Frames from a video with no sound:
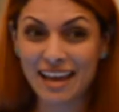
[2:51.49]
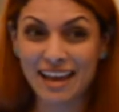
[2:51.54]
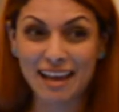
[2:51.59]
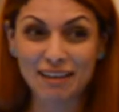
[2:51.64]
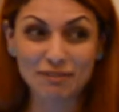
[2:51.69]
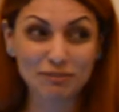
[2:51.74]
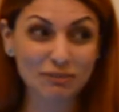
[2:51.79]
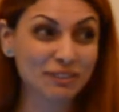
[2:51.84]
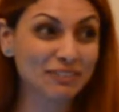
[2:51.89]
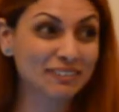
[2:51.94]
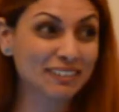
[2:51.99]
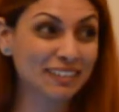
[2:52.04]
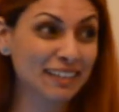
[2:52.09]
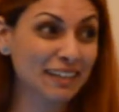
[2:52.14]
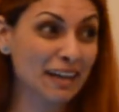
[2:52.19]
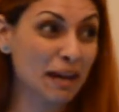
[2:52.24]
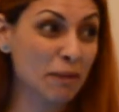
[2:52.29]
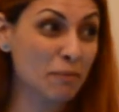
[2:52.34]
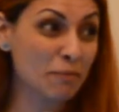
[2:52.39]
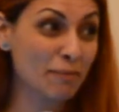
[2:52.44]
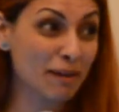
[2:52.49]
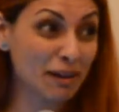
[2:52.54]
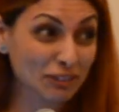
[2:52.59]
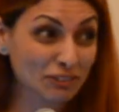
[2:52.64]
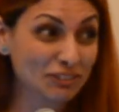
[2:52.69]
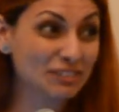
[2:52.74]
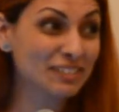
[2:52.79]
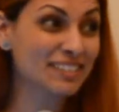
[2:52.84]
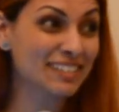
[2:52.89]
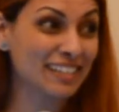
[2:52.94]
everything I'm
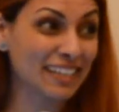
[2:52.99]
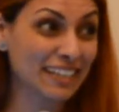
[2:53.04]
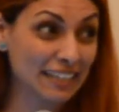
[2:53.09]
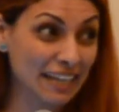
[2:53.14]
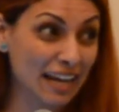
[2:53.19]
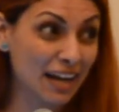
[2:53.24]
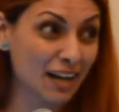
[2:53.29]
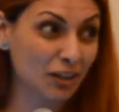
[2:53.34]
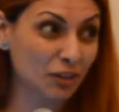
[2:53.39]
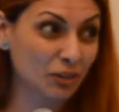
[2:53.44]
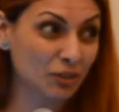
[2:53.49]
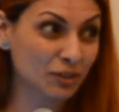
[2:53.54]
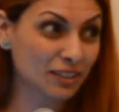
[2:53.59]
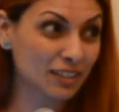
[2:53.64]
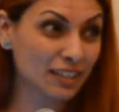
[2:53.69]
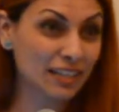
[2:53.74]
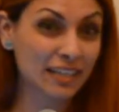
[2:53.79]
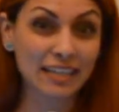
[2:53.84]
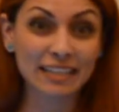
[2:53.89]
about to say now